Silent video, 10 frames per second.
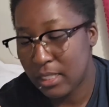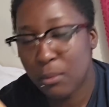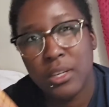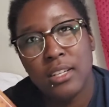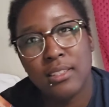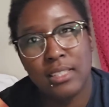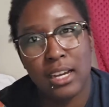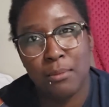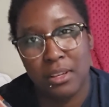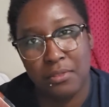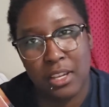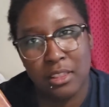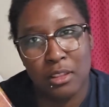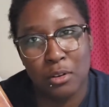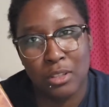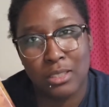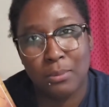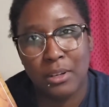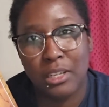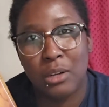Someone needs to tell me if they knew this
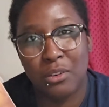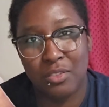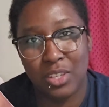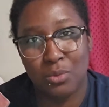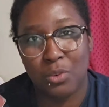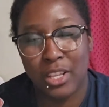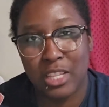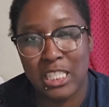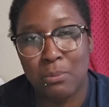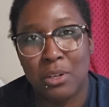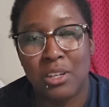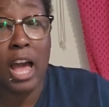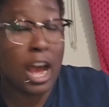book or if they've read this book.